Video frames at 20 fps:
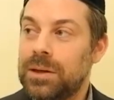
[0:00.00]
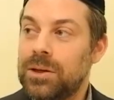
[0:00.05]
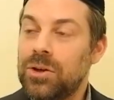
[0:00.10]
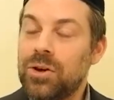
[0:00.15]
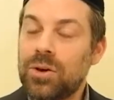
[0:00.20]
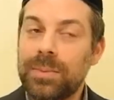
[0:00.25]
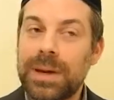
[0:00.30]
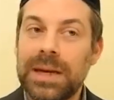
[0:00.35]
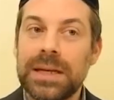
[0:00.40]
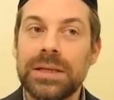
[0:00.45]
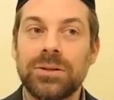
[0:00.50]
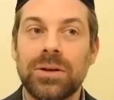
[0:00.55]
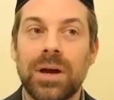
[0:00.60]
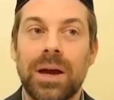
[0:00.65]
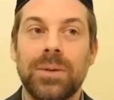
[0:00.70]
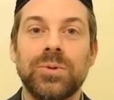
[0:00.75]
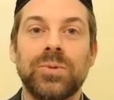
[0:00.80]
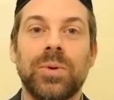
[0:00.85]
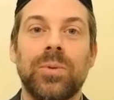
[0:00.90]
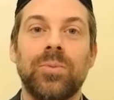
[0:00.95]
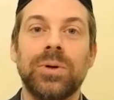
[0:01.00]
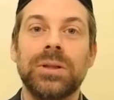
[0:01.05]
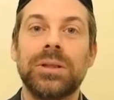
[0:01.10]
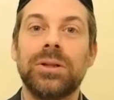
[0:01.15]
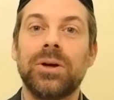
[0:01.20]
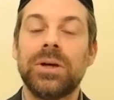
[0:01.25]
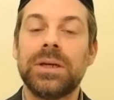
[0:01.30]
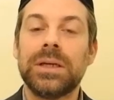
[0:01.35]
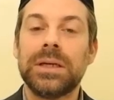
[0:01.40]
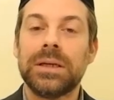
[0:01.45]
Many times when we're
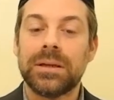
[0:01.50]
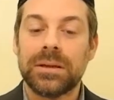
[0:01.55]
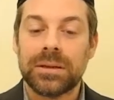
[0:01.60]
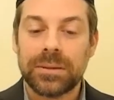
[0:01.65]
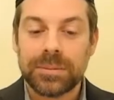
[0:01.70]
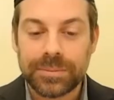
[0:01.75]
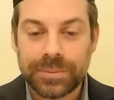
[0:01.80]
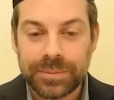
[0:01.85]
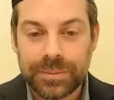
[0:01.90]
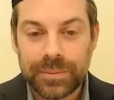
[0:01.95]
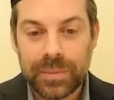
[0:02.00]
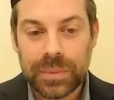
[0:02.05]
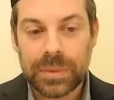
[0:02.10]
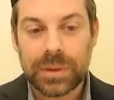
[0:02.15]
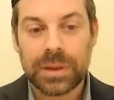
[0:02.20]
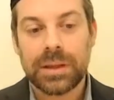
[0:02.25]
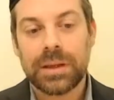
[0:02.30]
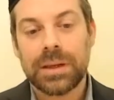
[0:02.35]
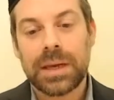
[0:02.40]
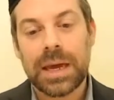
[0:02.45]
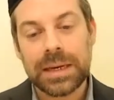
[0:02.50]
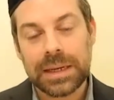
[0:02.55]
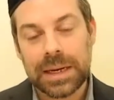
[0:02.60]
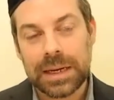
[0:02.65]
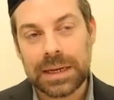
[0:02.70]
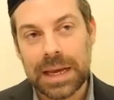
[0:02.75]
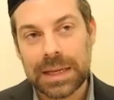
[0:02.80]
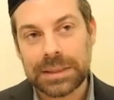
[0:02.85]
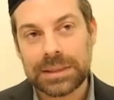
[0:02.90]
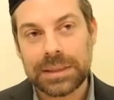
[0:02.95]
learning, and
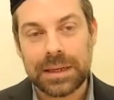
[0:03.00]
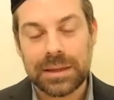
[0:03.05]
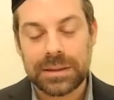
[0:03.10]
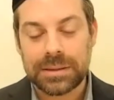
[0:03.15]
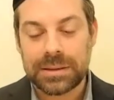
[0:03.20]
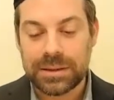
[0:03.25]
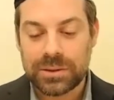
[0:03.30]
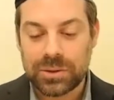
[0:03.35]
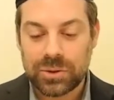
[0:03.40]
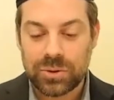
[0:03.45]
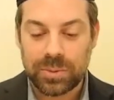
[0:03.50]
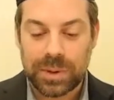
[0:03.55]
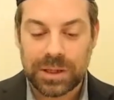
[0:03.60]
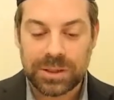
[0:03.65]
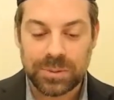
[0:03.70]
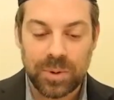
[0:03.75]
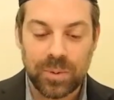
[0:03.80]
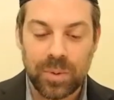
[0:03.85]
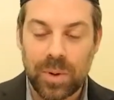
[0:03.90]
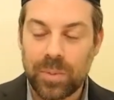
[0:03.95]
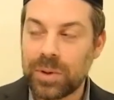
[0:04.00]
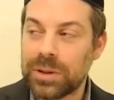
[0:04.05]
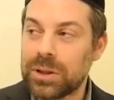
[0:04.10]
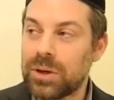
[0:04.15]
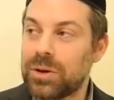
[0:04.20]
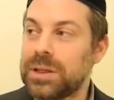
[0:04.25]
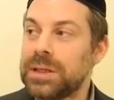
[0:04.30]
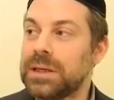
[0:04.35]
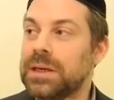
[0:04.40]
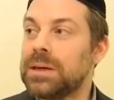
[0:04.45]
again, not to get into this too much, but when we're
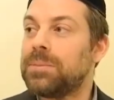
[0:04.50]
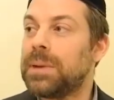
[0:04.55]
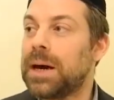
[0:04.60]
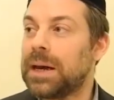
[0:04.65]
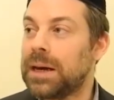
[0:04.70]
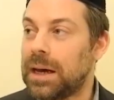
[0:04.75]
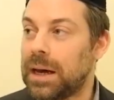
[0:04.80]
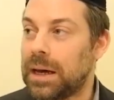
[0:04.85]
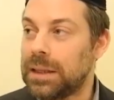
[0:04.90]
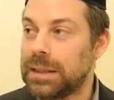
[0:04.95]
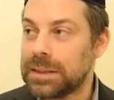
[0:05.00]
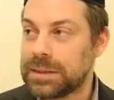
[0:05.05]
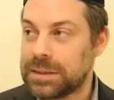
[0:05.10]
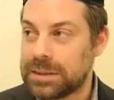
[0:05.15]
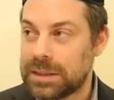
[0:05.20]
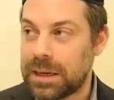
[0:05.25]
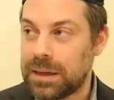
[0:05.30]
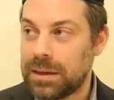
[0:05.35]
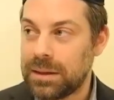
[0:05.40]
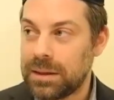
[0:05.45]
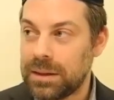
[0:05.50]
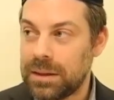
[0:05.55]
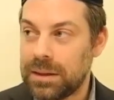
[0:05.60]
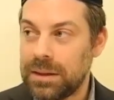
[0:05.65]
learning Gemara, let's say,